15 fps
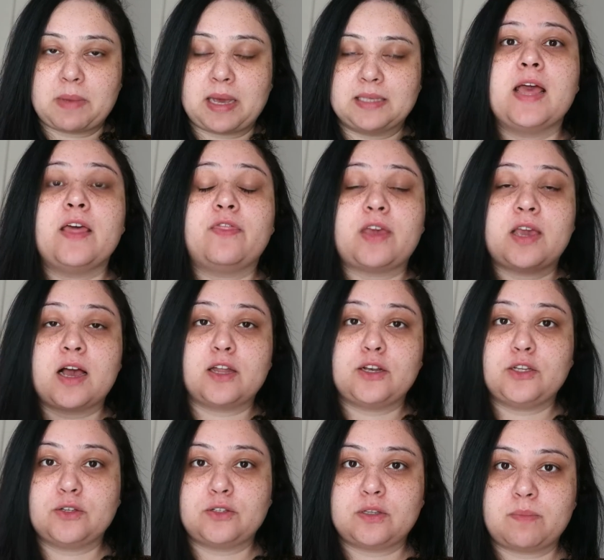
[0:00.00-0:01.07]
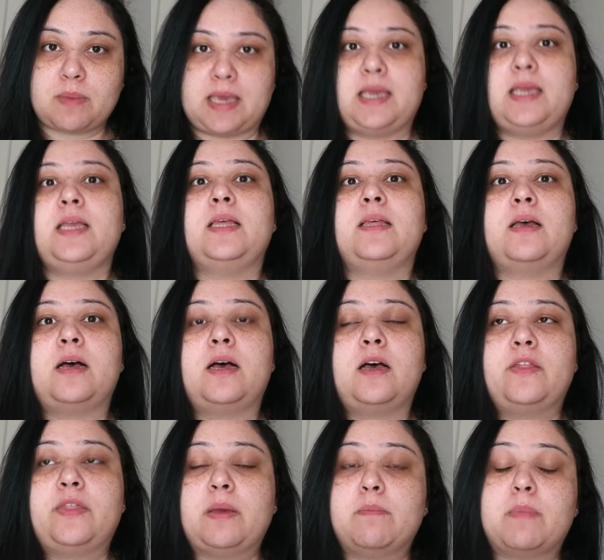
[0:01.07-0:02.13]
I they are new to me
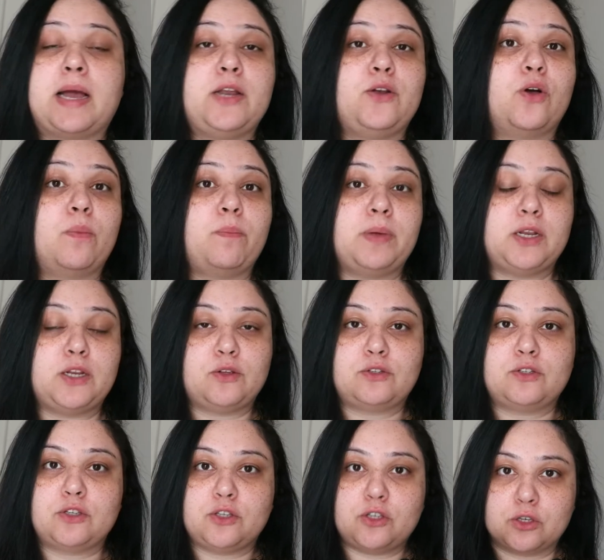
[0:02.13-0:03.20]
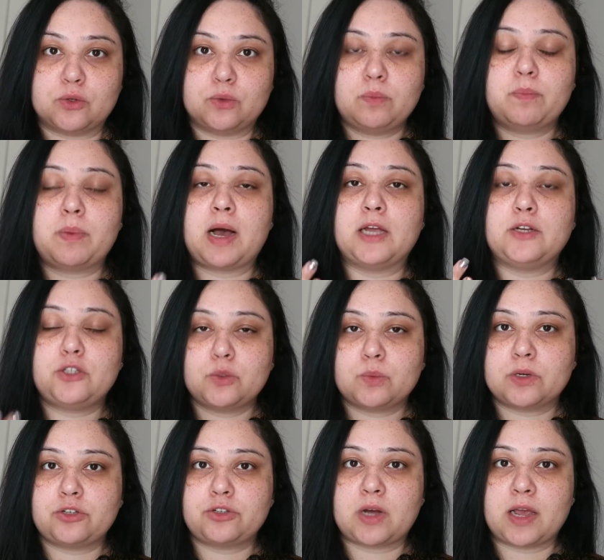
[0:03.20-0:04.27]
uh, they might not be new to you but I do
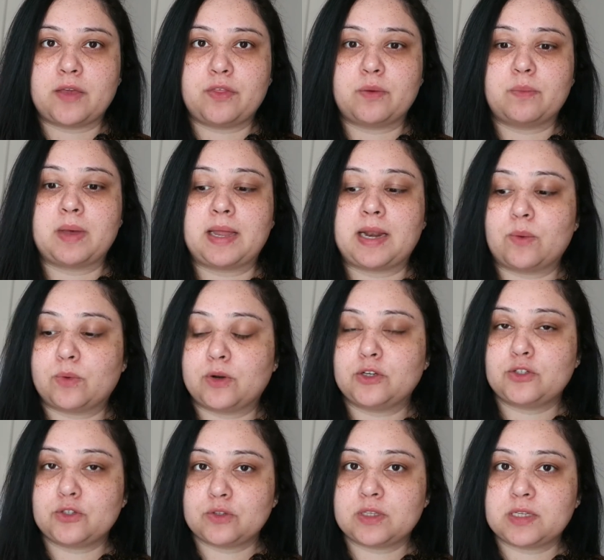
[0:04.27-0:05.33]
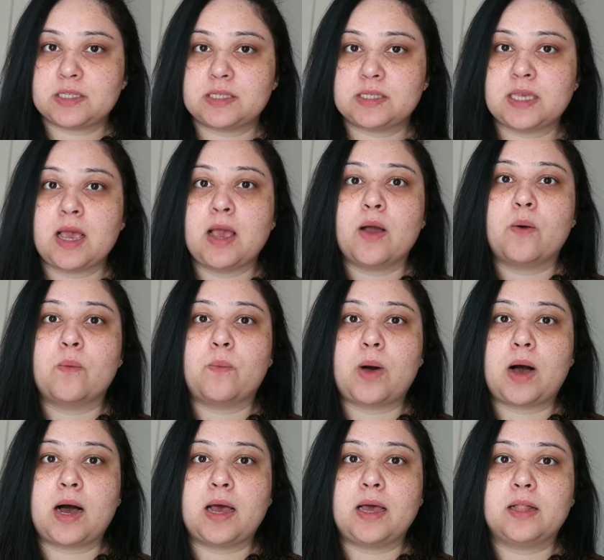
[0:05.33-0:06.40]
want to try them and I want to do this
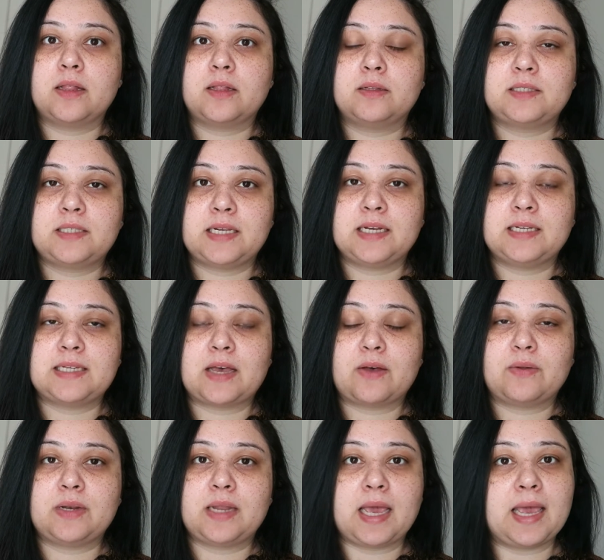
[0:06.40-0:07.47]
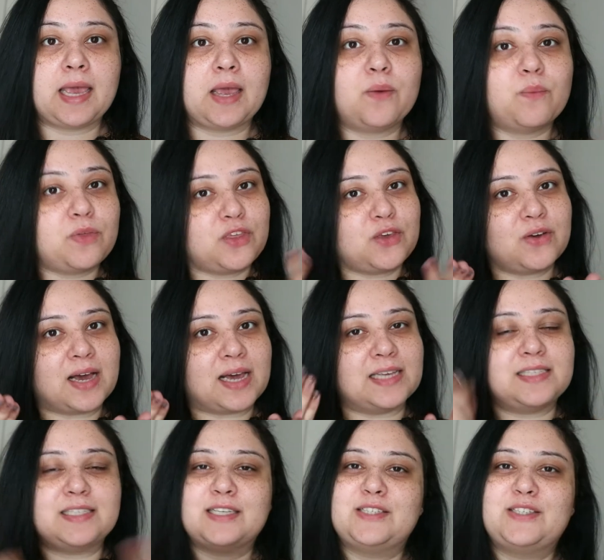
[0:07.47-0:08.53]
while sitting down here with you
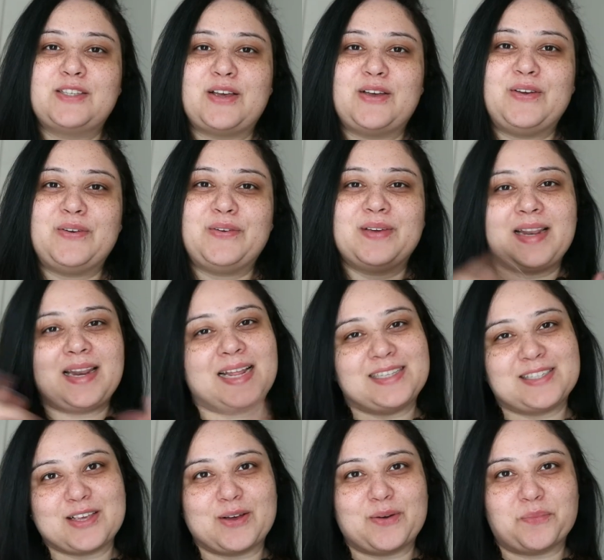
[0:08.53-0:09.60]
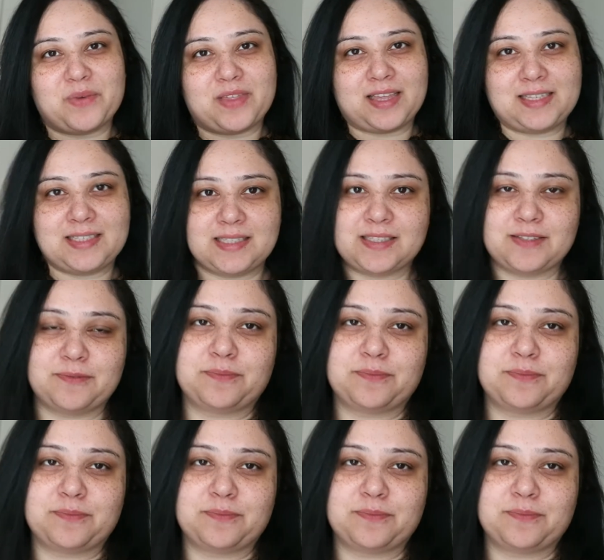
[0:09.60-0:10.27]
guys so let's get on with this